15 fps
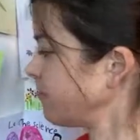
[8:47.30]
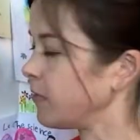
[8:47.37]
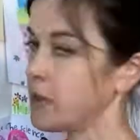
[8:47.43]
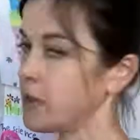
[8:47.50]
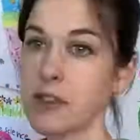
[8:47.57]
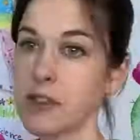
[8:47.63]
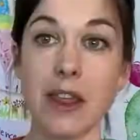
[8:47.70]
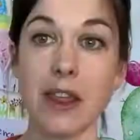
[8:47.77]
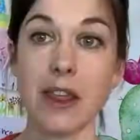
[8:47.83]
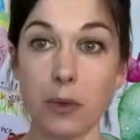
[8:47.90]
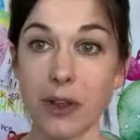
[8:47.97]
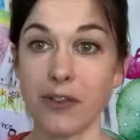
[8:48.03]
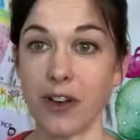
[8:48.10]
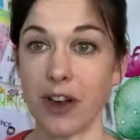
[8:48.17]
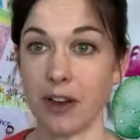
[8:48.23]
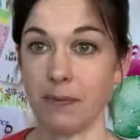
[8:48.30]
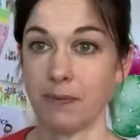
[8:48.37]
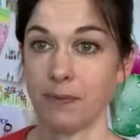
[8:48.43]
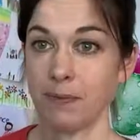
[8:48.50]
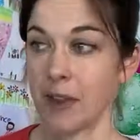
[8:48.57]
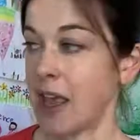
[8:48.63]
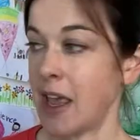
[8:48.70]
So that would be fine.
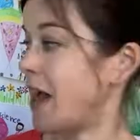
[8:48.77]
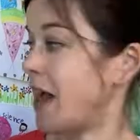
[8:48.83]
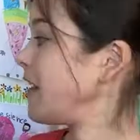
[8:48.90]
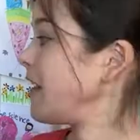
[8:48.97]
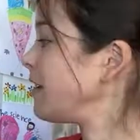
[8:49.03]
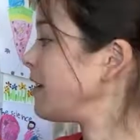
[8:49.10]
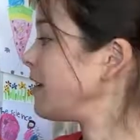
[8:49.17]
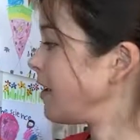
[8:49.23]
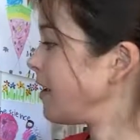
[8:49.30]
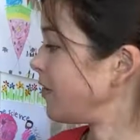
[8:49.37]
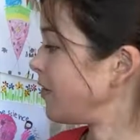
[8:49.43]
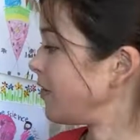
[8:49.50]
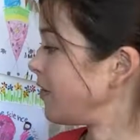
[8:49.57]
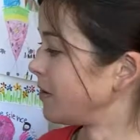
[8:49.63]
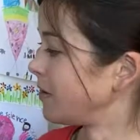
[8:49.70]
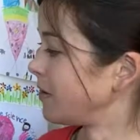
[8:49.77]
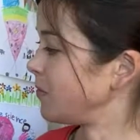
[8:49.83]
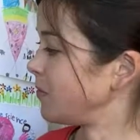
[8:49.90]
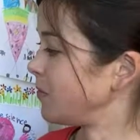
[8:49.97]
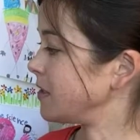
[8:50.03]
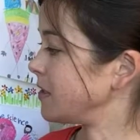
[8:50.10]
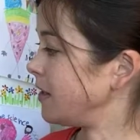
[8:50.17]
And then if it
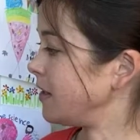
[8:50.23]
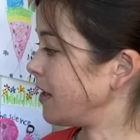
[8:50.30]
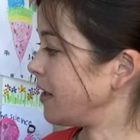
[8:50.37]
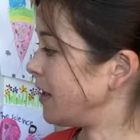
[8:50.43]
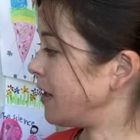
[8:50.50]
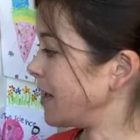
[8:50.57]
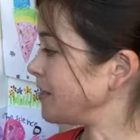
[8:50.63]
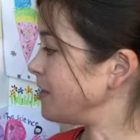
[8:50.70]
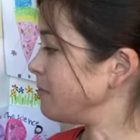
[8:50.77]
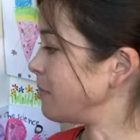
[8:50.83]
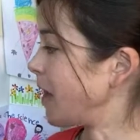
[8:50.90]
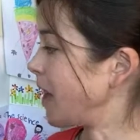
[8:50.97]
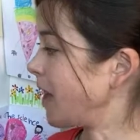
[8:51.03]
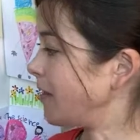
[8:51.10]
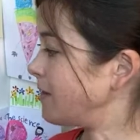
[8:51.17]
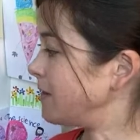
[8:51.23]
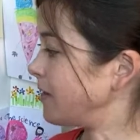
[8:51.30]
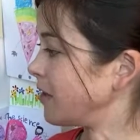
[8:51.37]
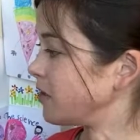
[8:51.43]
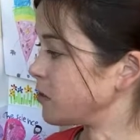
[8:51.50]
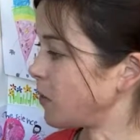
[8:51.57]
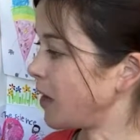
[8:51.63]
was an atom that had
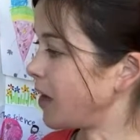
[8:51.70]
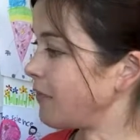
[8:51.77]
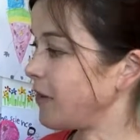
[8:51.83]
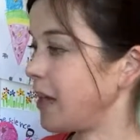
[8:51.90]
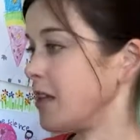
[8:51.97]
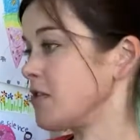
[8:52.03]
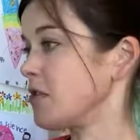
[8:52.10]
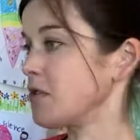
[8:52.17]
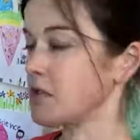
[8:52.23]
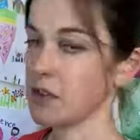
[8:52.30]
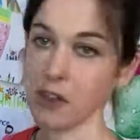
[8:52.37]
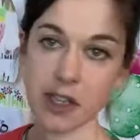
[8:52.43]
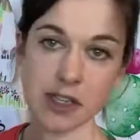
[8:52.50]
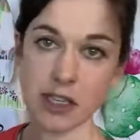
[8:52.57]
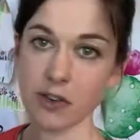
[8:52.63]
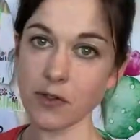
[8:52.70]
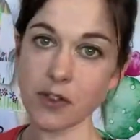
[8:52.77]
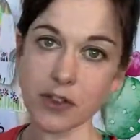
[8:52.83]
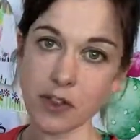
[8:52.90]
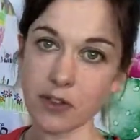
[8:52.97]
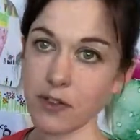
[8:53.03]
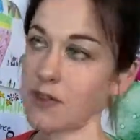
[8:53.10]
like 12 electrons or 13 or
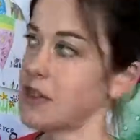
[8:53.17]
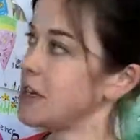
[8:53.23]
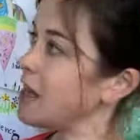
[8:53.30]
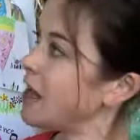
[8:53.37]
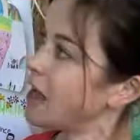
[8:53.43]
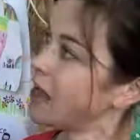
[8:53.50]
14 or 15,